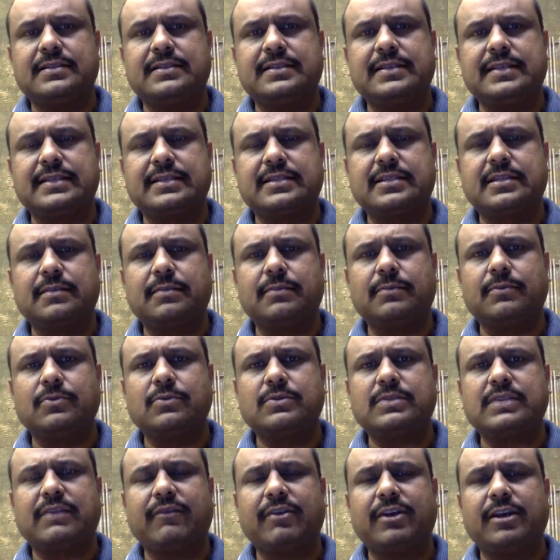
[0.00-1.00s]
60 to
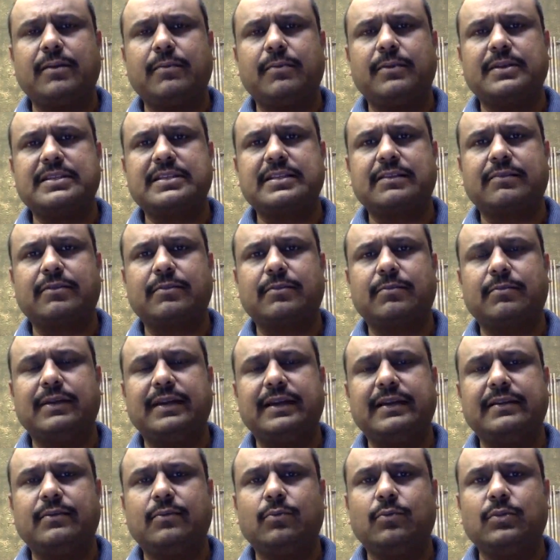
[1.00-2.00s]
70% of the
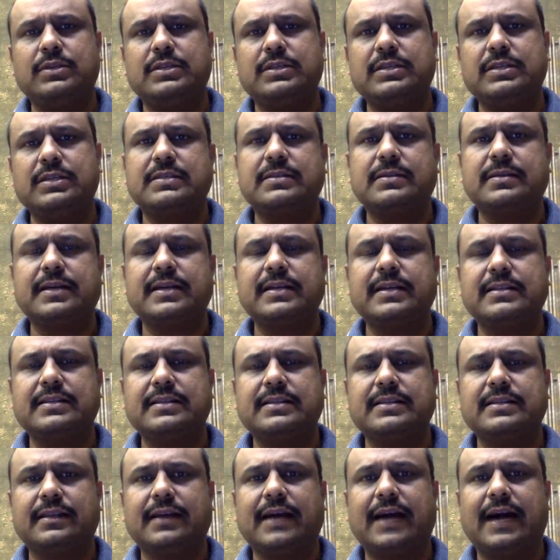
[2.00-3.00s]
blood which is
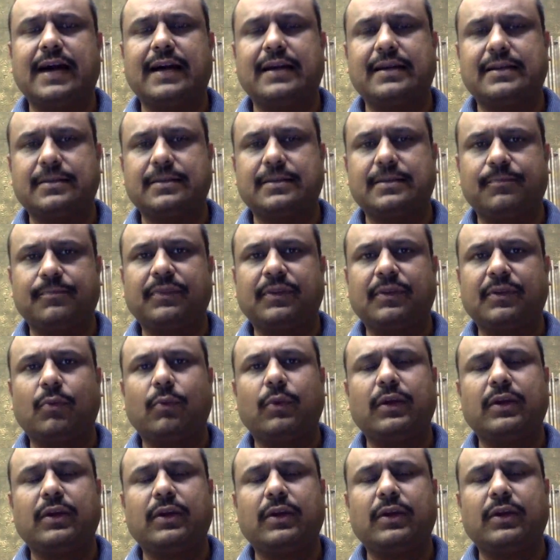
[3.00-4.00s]
inside the heart.
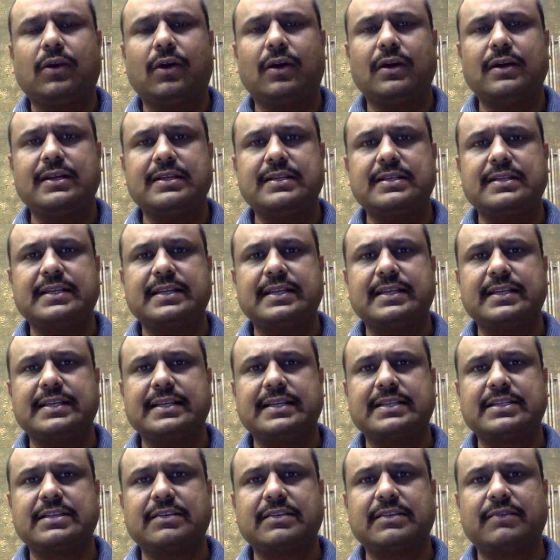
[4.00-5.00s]
We call it as an
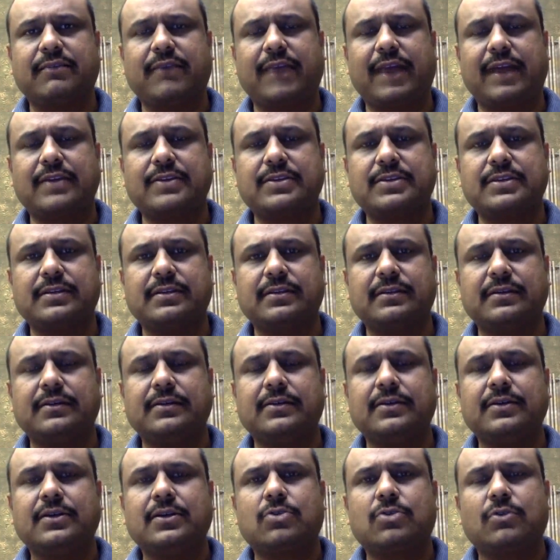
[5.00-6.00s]
ejection fraction.
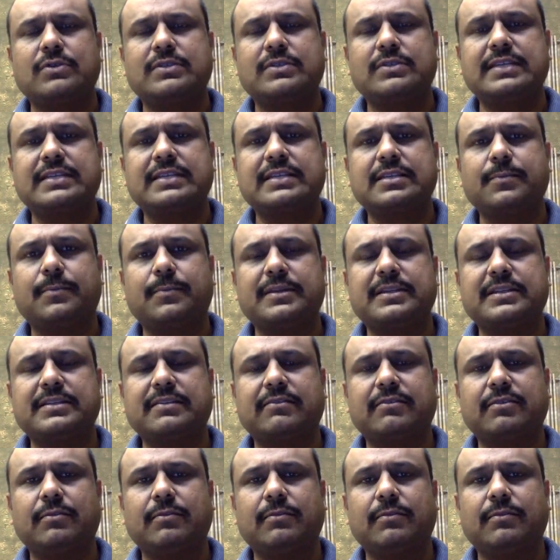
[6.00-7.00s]
So around
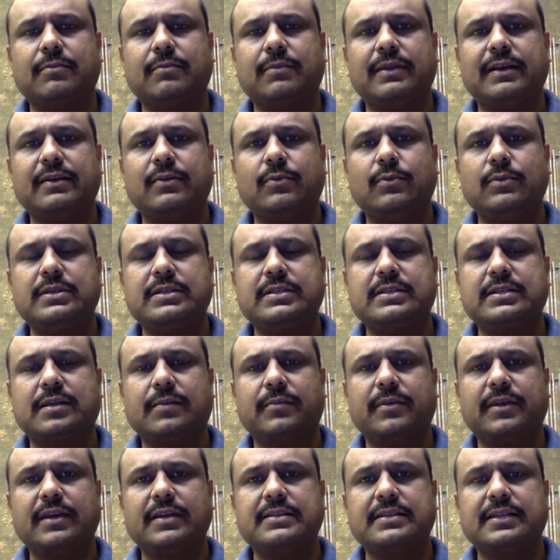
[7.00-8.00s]
60% of the blood which is
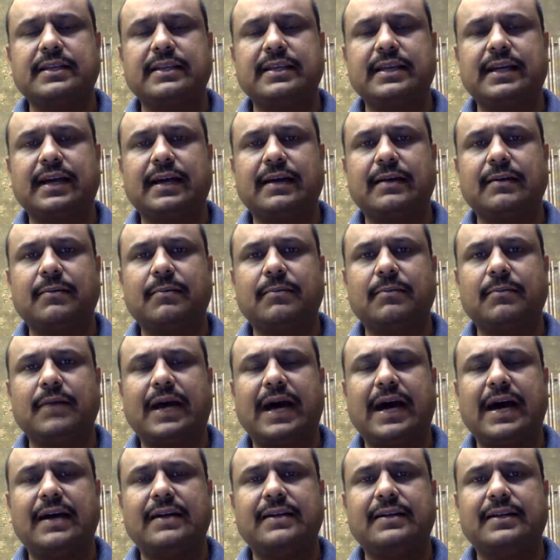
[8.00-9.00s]
coming inside the
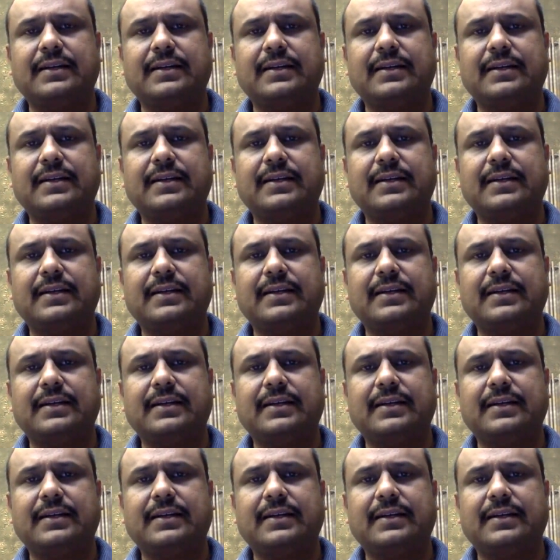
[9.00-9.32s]
heart,